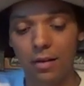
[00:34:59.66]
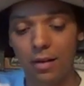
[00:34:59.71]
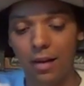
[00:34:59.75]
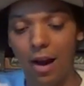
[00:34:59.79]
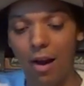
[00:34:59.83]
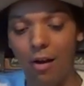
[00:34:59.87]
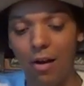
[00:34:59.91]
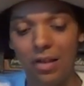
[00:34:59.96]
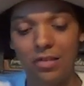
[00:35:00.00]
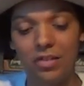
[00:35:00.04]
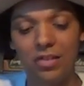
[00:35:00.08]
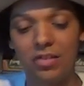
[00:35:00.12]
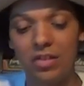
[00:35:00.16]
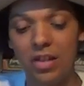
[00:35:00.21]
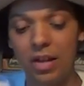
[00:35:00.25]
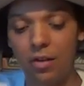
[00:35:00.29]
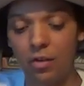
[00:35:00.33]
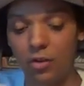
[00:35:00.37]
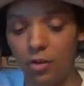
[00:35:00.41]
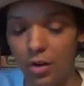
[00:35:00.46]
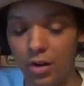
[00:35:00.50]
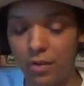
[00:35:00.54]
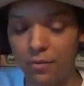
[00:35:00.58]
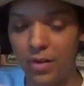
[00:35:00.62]
You know, as he said,
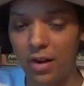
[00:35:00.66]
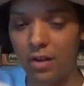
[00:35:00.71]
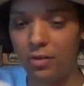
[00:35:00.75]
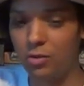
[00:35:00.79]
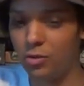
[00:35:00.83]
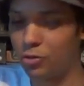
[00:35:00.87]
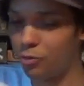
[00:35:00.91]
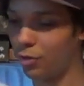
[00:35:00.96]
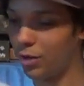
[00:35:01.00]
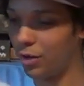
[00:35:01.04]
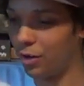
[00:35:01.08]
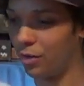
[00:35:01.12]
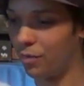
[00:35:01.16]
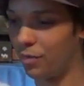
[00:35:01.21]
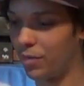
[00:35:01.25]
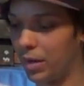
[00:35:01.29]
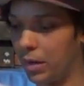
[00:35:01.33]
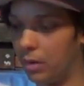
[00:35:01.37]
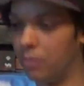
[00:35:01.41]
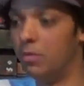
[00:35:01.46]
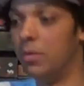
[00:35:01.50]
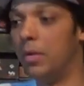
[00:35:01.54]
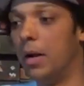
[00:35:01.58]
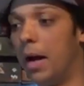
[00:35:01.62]
I've got any. Are you sure I got a
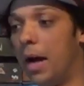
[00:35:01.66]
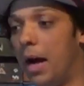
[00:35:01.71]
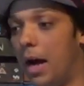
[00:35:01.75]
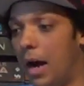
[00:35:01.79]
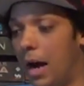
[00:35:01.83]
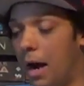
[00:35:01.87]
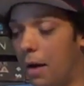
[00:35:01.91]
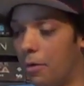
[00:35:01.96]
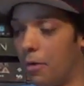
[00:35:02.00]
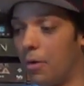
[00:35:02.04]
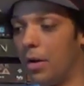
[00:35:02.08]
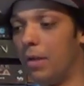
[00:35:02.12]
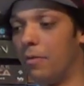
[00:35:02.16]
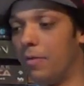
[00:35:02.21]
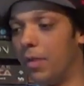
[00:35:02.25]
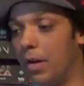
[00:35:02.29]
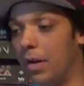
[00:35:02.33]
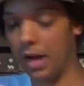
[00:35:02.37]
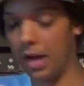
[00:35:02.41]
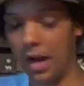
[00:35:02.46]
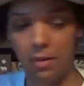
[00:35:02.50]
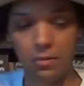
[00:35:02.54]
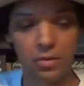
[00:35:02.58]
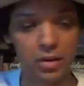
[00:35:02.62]
video? No, I haven't got any
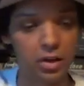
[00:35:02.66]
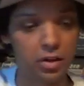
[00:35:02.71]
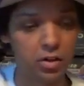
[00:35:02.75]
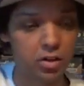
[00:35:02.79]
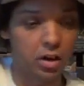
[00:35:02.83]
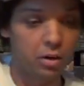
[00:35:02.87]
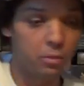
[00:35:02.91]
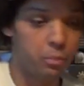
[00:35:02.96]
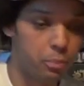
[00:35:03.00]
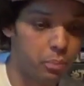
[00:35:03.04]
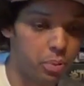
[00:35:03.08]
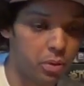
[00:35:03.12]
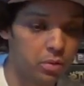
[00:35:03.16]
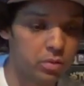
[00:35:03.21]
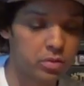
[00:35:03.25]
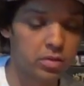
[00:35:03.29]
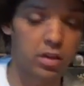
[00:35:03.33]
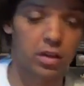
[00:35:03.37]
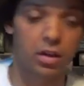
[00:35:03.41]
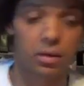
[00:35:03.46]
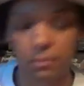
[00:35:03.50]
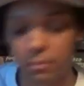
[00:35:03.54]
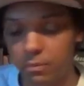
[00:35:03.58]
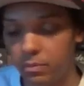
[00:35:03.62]
games. And he's like, puts
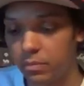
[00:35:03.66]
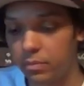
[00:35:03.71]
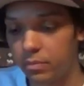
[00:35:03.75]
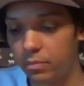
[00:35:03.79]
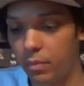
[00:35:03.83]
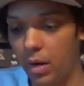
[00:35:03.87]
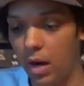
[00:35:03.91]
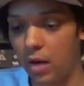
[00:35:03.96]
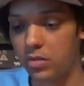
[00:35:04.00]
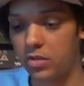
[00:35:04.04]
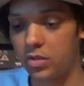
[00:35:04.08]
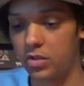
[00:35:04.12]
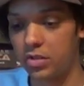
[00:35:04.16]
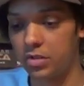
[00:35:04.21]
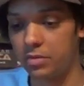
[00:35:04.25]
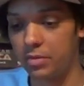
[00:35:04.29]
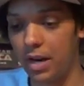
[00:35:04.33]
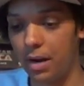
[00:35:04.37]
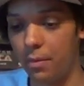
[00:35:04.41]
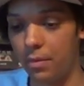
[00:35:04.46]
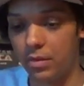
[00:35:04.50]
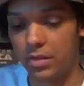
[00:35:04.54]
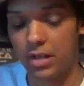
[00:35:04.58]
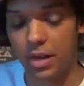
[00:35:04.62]
like a Master System
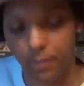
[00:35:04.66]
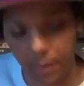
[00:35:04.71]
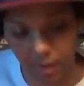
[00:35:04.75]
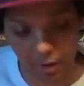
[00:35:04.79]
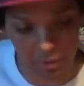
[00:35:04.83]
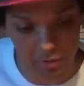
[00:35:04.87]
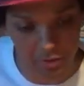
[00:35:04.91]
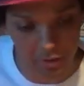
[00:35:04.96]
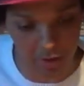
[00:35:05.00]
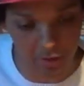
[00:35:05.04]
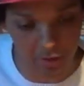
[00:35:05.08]
game on the table. Like,